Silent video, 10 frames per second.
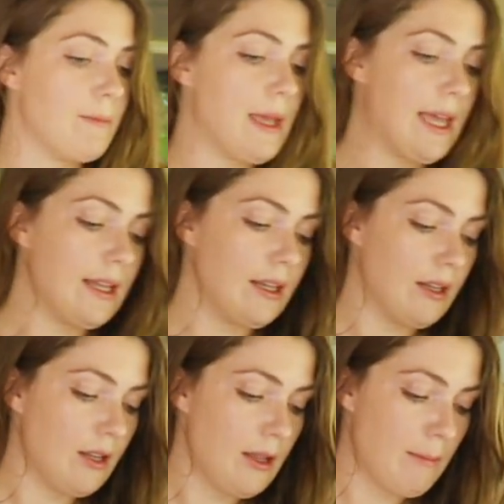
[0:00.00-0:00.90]

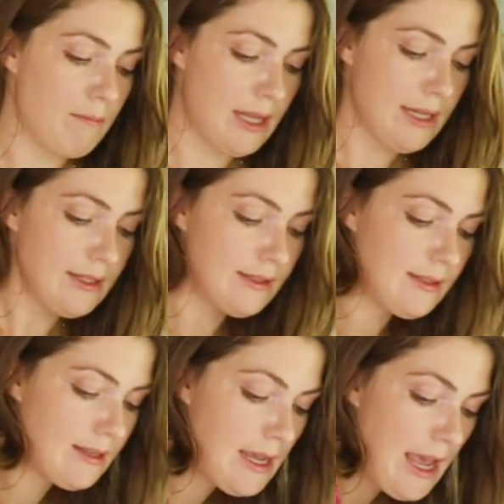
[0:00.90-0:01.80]
bed
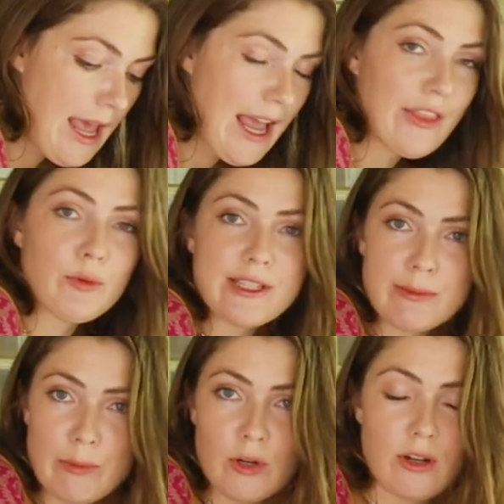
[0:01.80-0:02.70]
mix, and the reason
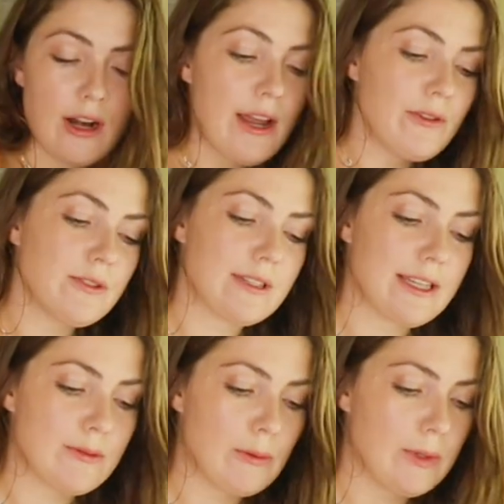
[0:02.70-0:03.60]
we weren't in our house is
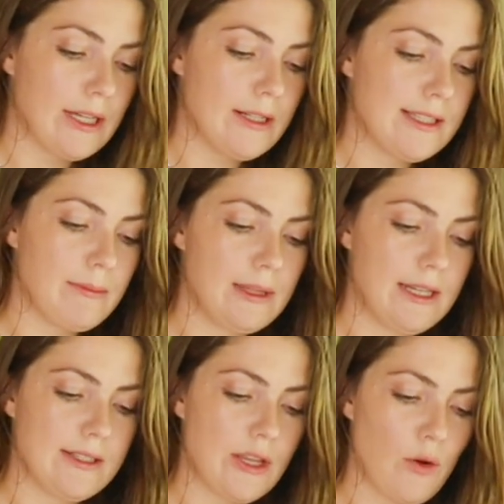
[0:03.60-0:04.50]
because we were getting some
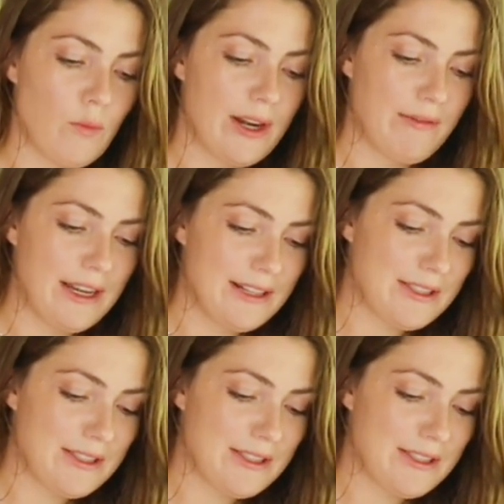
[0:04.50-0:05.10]
things renovated.